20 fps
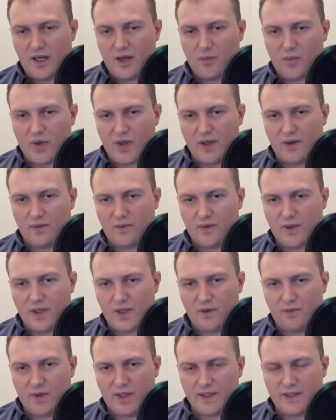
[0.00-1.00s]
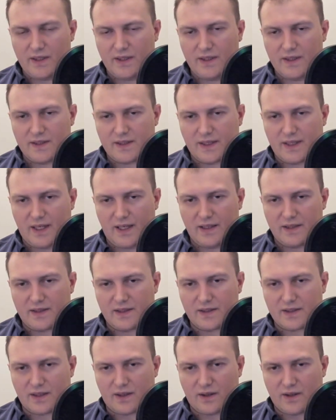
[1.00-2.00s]
But what you want in this case
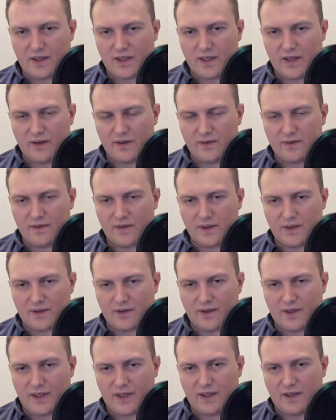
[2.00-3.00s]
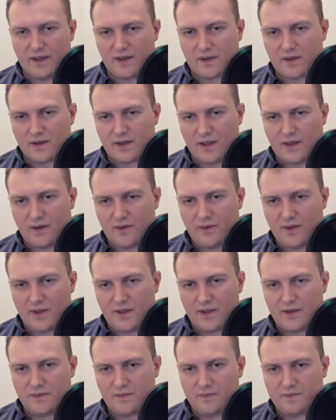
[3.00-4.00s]
is Cardano. You're creating a Cardano
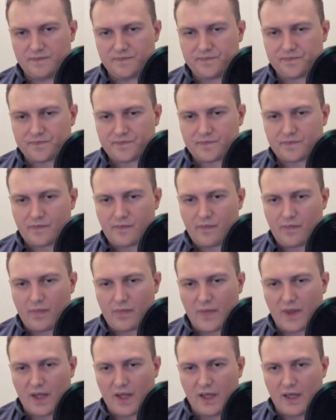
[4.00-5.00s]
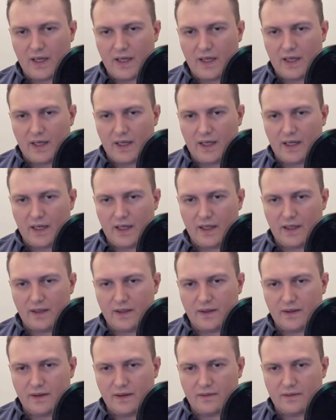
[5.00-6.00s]
wallet.
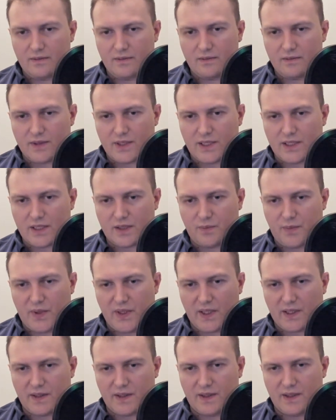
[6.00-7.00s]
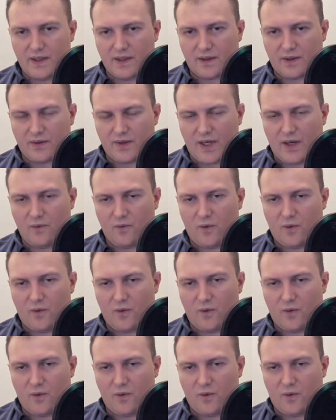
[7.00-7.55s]
And just pick the create